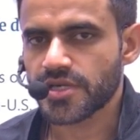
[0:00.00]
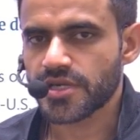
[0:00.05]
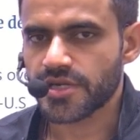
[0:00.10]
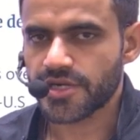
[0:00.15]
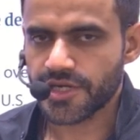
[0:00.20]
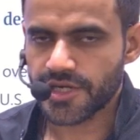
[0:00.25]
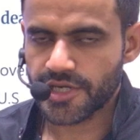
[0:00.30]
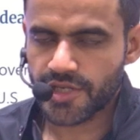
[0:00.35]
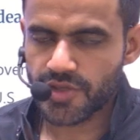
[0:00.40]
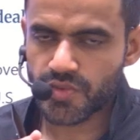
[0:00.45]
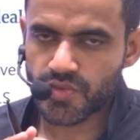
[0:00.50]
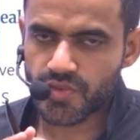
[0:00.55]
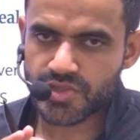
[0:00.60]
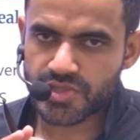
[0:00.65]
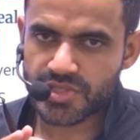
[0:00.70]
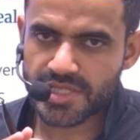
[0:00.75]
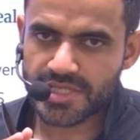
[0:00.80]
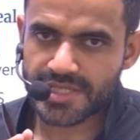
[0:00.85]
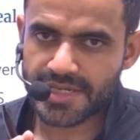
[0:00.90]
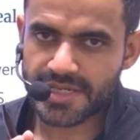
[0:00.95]

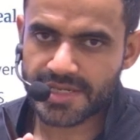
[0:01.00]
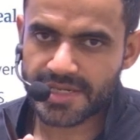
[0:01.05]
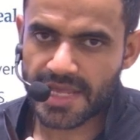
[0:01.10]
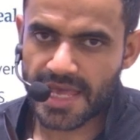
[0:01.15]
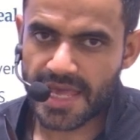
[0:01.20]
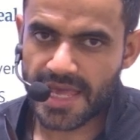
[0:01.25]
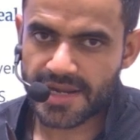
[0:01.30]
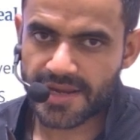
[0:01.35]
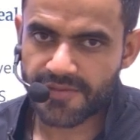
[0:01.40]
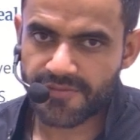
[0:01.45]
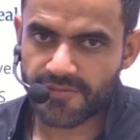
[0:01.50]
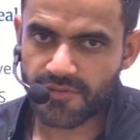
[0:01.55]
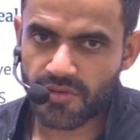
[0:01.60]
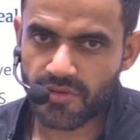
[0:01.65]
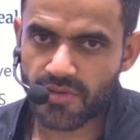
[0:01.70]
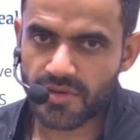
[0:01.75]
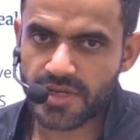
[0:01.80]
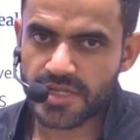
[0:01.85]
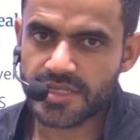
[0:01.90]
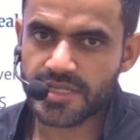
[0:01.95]
reduce the tariff
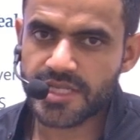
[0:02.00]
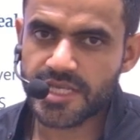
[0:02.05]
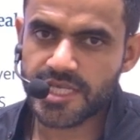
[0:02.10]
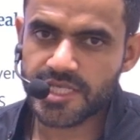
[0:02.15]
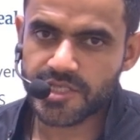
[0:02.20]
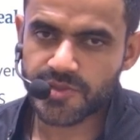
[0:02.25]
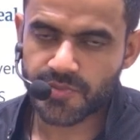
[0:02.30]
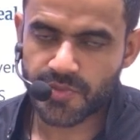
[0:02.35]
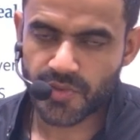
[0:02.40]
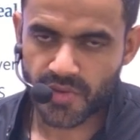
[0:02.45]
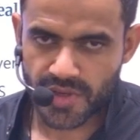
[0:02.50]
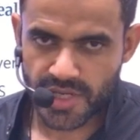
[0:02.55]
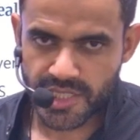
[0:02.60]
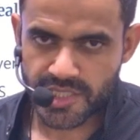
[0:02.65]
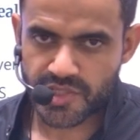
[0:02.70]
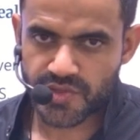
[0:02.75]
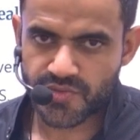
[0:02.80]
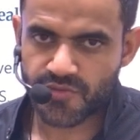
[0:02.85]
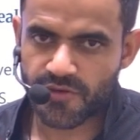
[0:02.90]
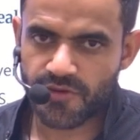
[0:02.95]
on these
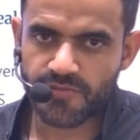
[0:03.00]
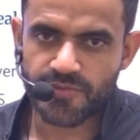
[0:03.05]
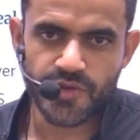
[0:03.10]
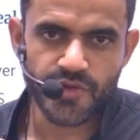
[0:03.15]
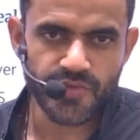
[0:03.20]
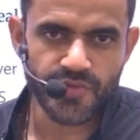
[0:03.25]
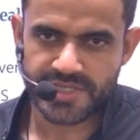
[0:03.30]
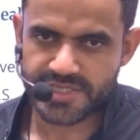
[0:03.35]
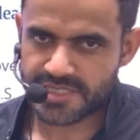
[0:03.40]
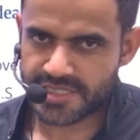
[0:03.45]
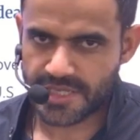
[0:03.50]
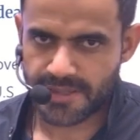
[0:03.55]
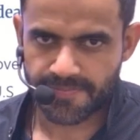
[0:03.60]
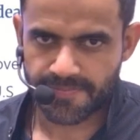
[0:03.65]
products from USA.